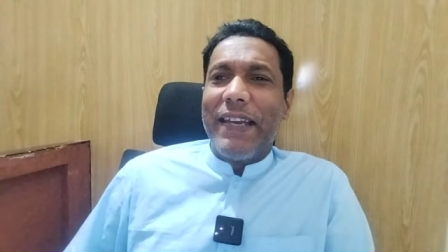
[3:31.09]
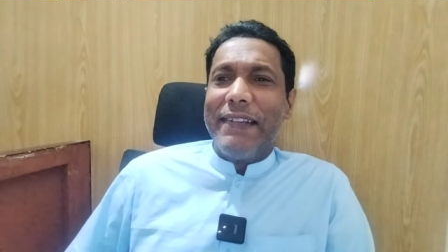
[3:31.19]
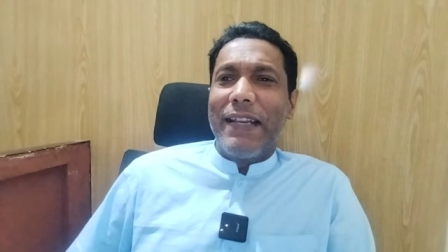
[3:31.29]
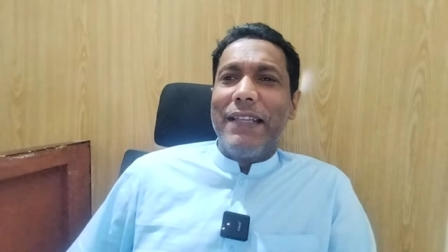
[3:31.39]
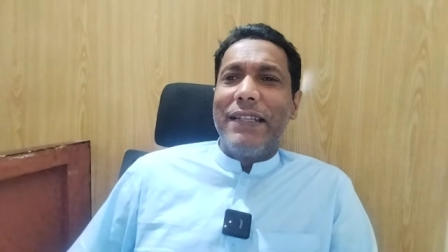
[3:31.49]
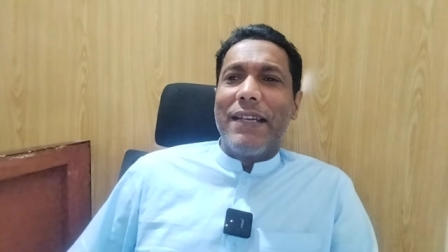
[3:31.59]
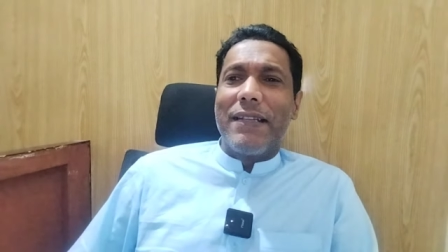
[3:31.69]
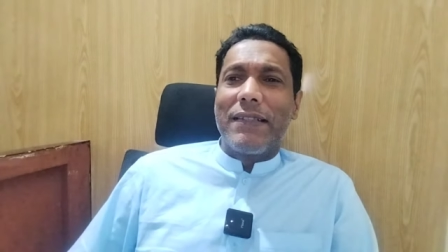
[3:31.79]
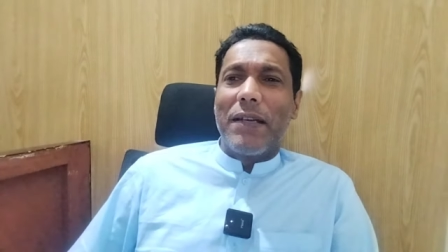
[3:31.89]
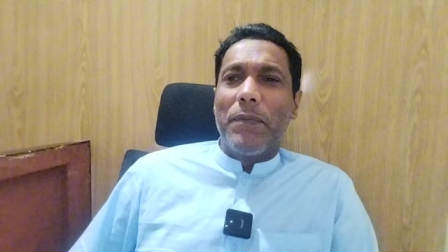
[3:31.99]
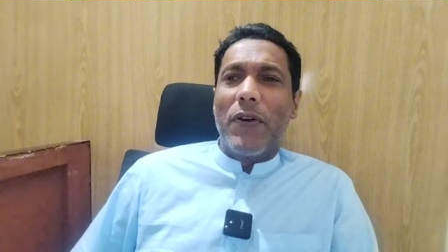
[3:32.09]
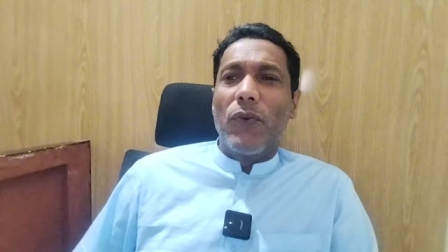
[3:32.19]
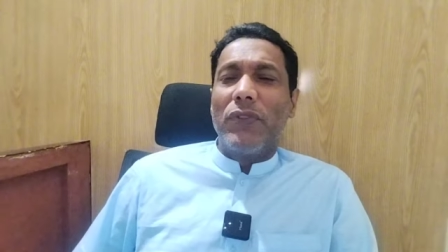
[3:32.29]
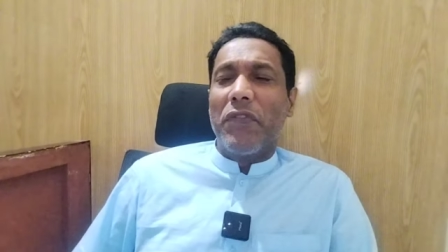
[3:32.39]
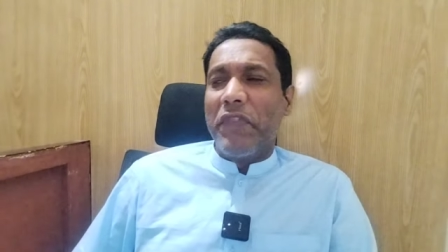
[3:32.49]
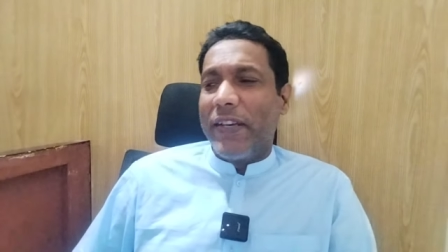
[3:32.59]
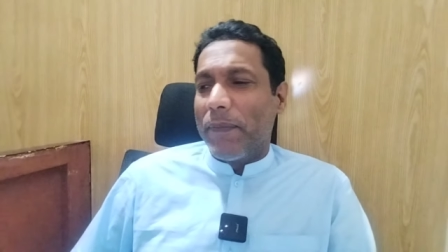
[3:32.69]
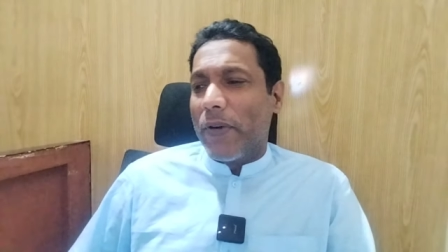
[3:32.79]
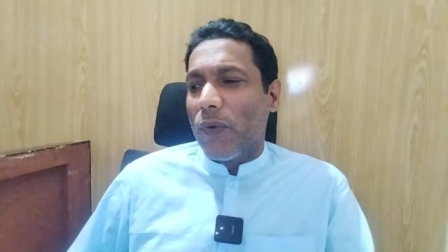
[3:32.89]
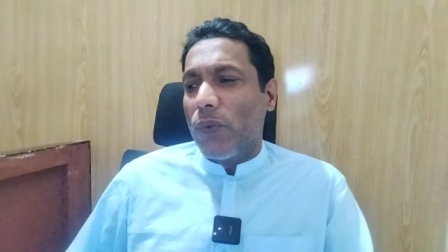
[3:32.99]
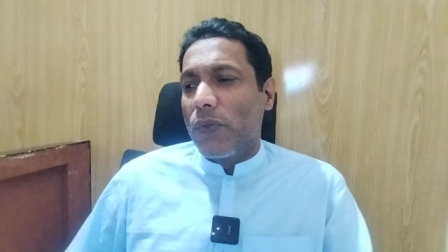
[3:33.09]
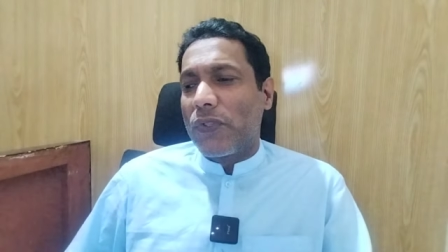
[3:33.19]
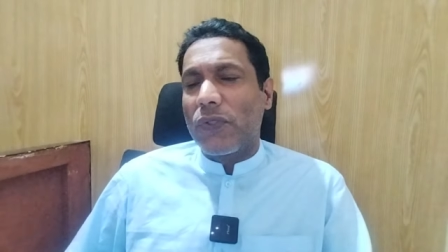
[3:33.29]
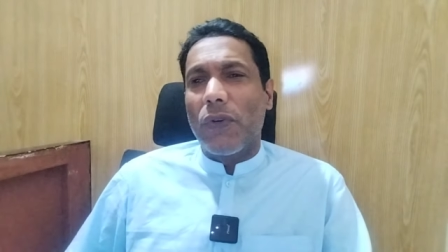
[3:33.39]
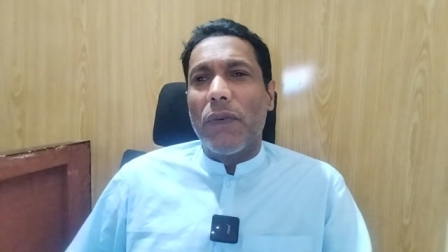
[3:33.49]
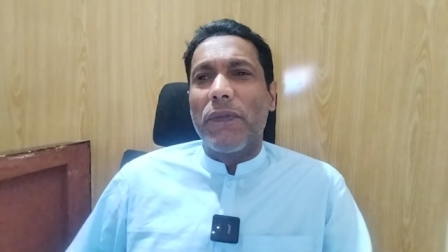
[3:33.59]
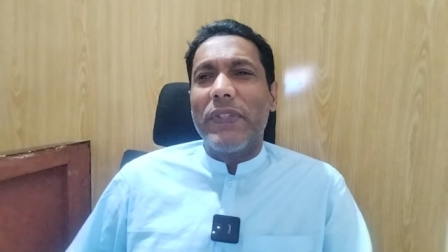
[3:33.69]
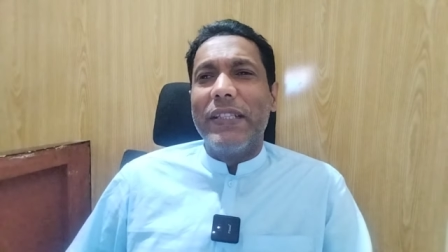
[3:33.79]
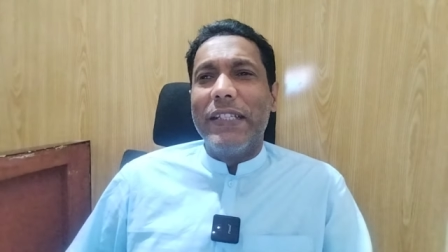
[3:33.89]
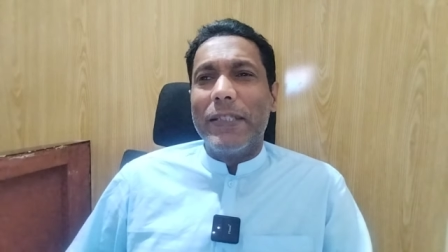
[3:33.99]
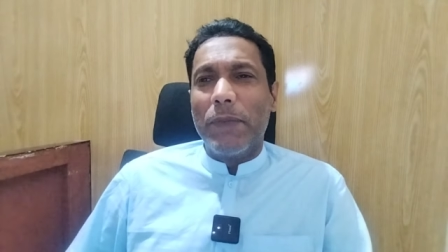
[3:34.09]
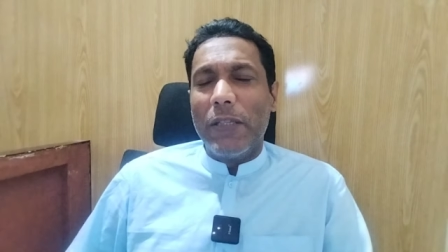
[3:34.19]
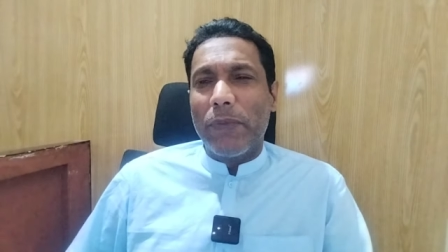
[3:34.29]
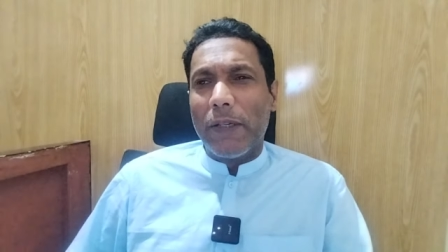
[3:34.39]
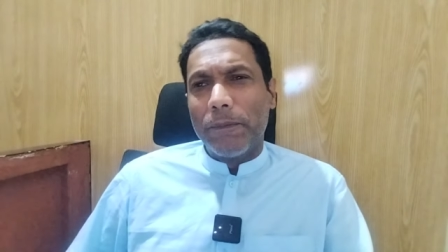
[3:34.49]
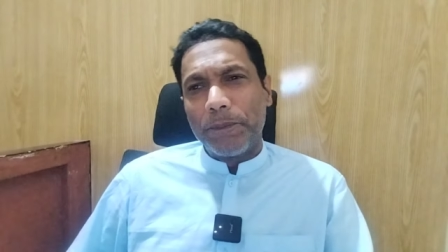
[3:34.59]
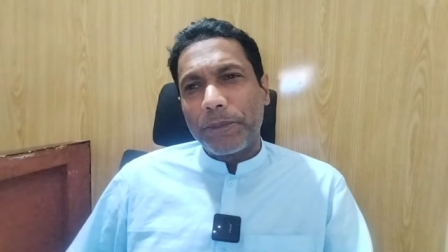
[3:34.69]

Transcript: intelligence about the whereabouts of these people.